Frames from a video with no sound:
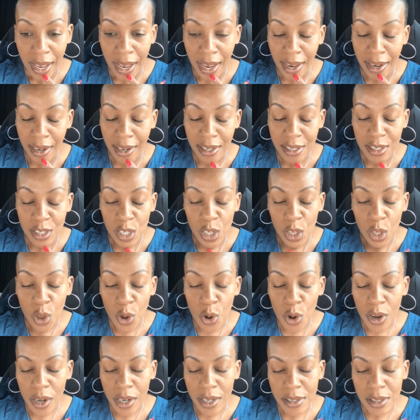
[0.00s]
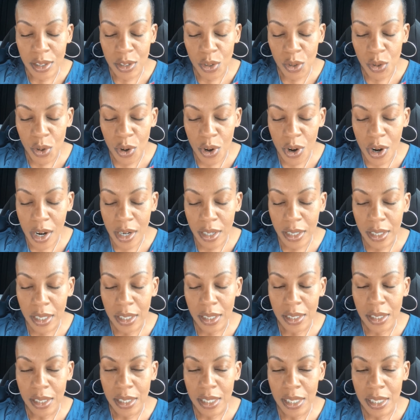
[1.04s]
and as long as God
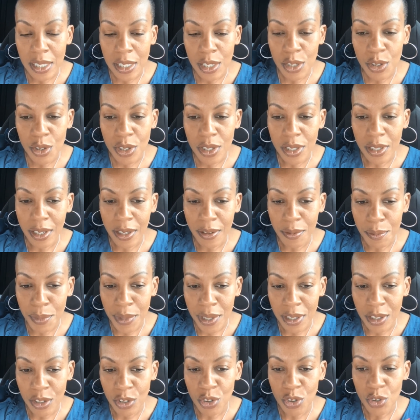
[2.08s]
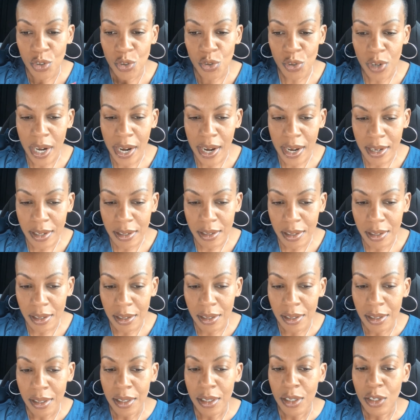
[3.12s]
continues to give me the strength
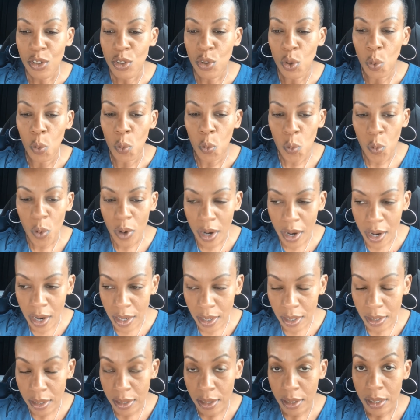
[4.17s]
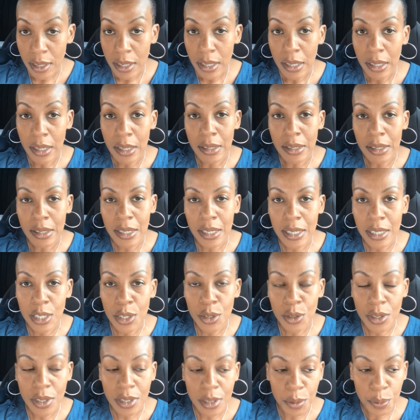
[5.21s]
to work,
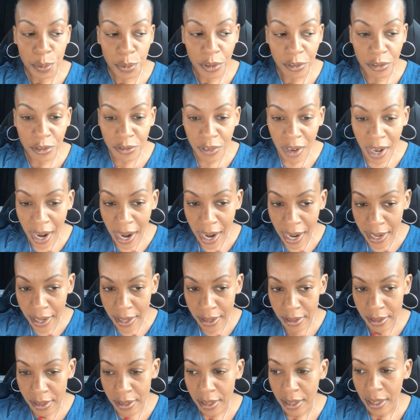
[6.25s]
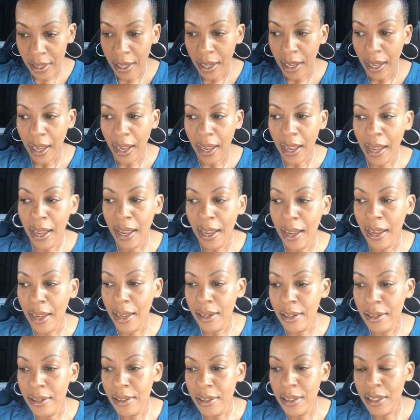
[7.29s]
continues to provide,
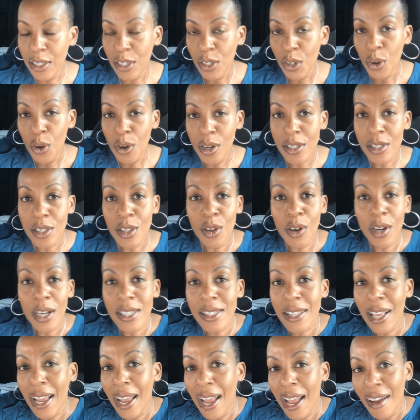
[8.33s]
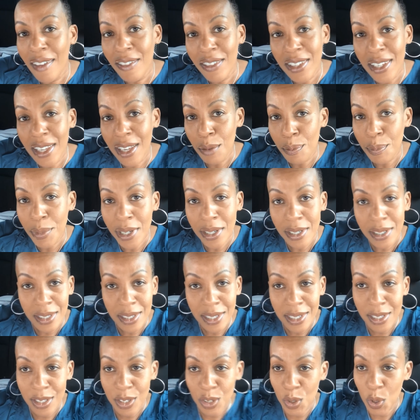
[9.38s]
and you know, as long as I have the
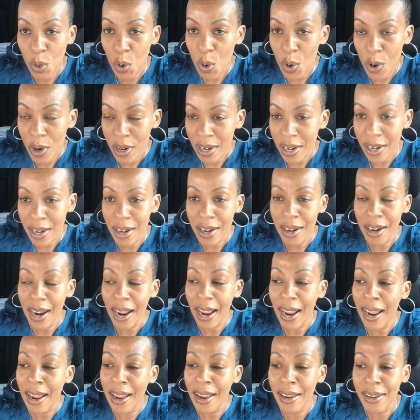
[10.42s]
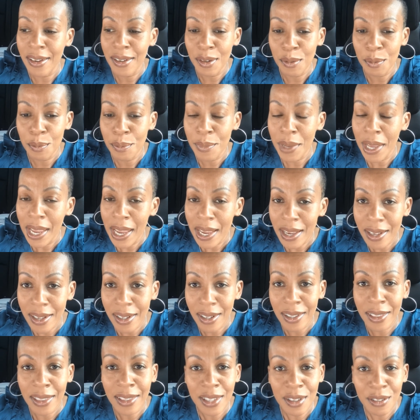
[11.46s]
ability to go there and make
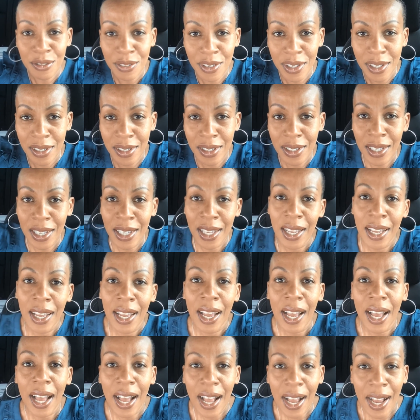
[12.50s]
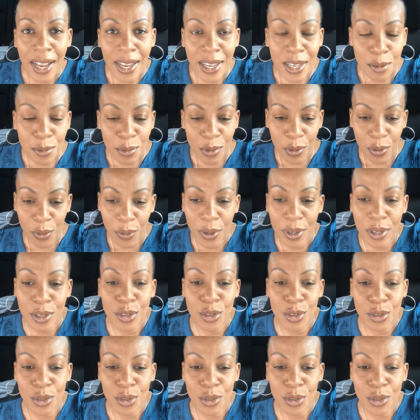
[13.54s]
a living, I am going